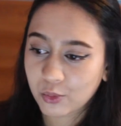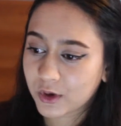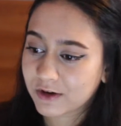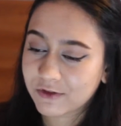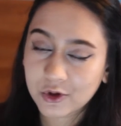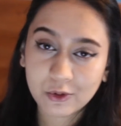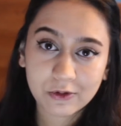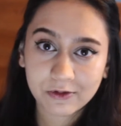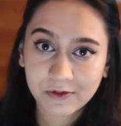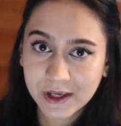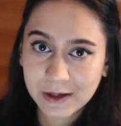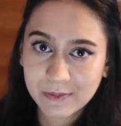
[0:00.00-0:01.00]
whatever your
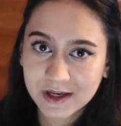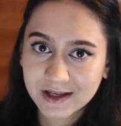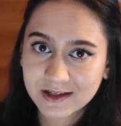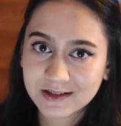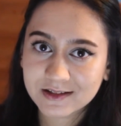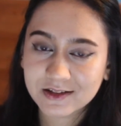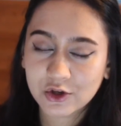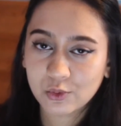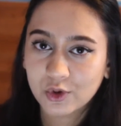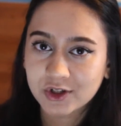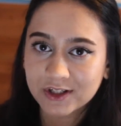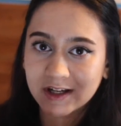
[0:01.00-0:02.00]
theme is, you
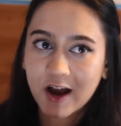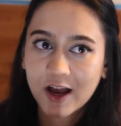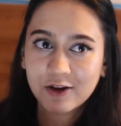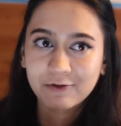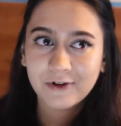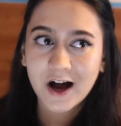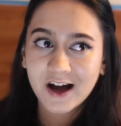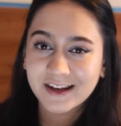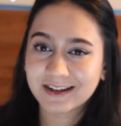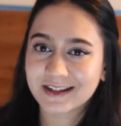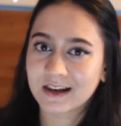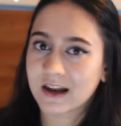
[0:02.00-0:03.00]
want to kind of
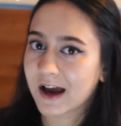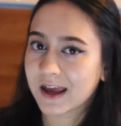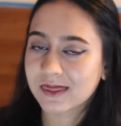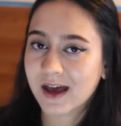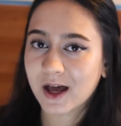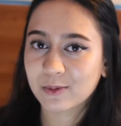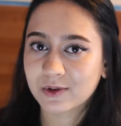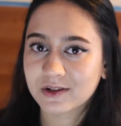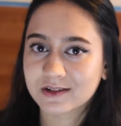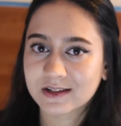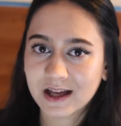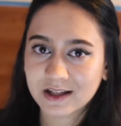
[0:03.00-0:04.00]
underline that
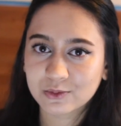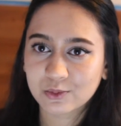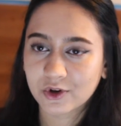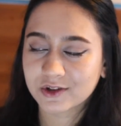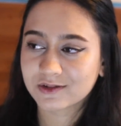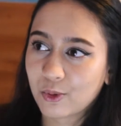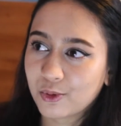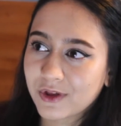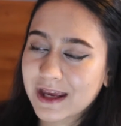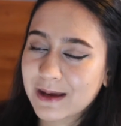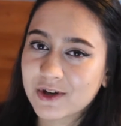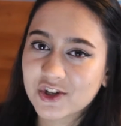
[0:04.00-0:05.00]
because that's what all
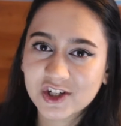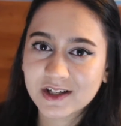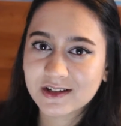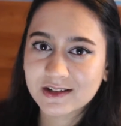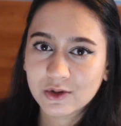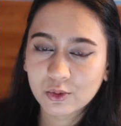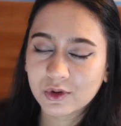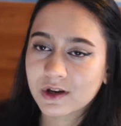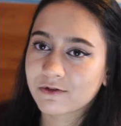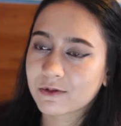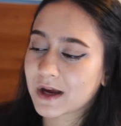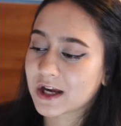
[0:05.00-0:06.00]
the images and all the
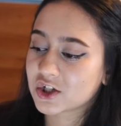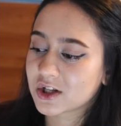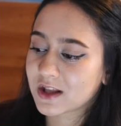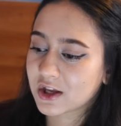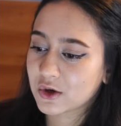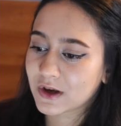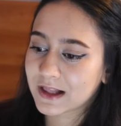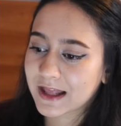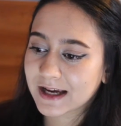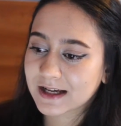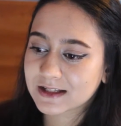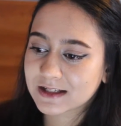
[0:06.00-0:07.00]
information that you
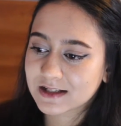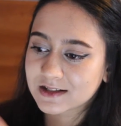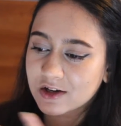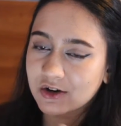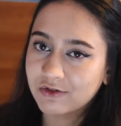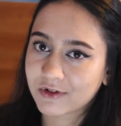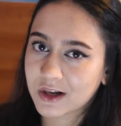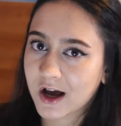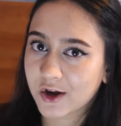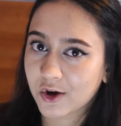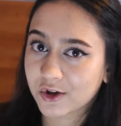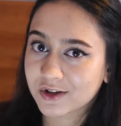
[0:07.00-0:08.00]
collect is going to
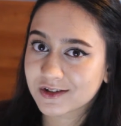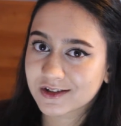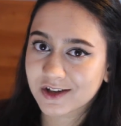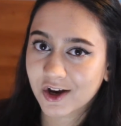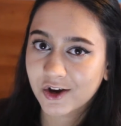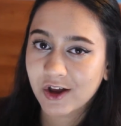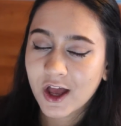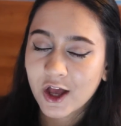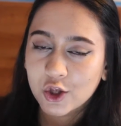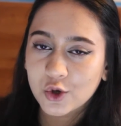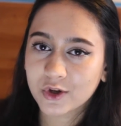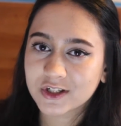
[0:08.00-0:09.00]
rely on. So
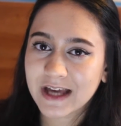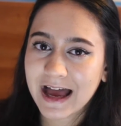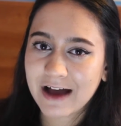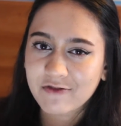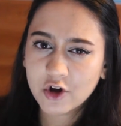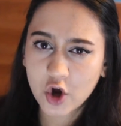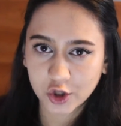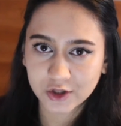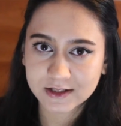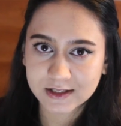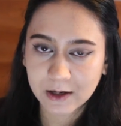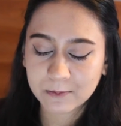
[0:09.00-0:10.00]
you want to have a
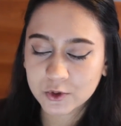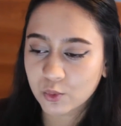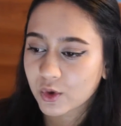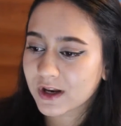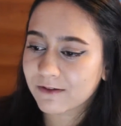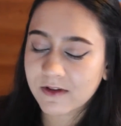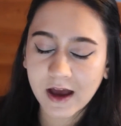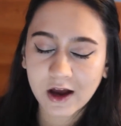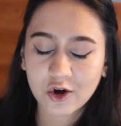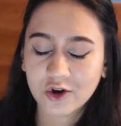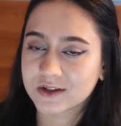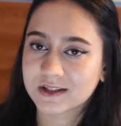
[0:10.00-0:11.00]
concept, whatever that
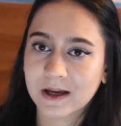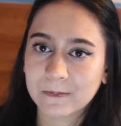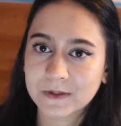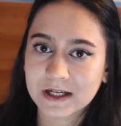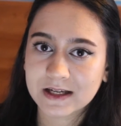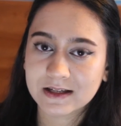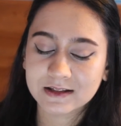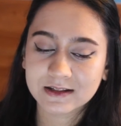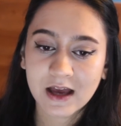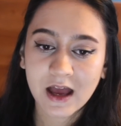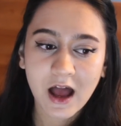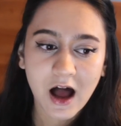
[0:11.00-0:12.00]
concept is.
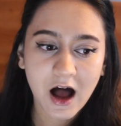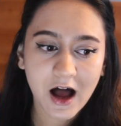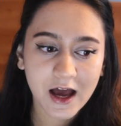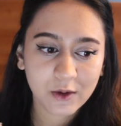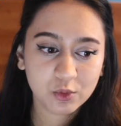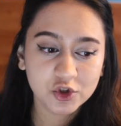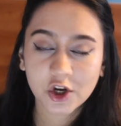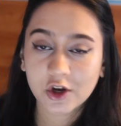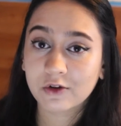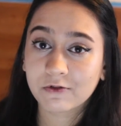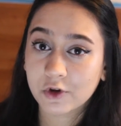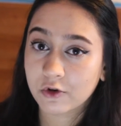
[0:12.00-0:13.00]
I will show
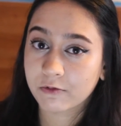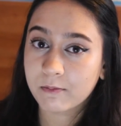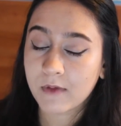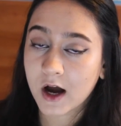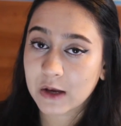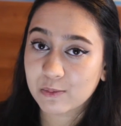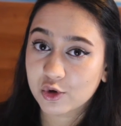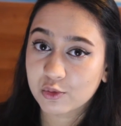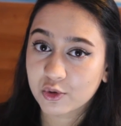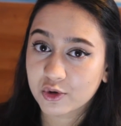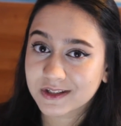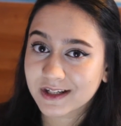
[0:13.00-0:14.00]
you a few of my mood
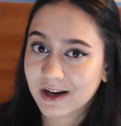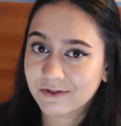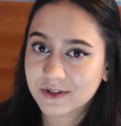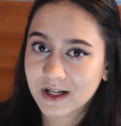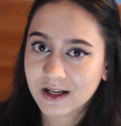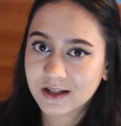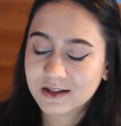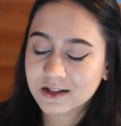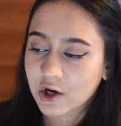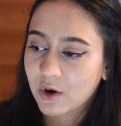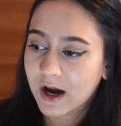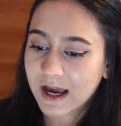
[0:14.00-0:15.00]
boards that I've done.
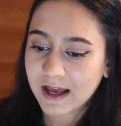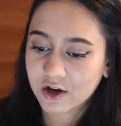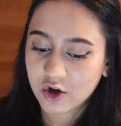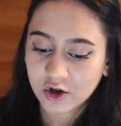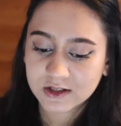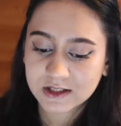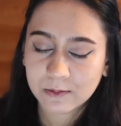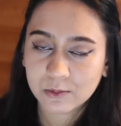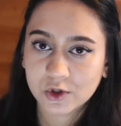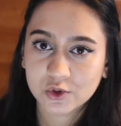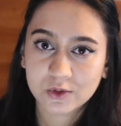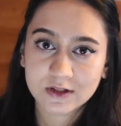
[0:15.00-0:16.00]
So I had a concept which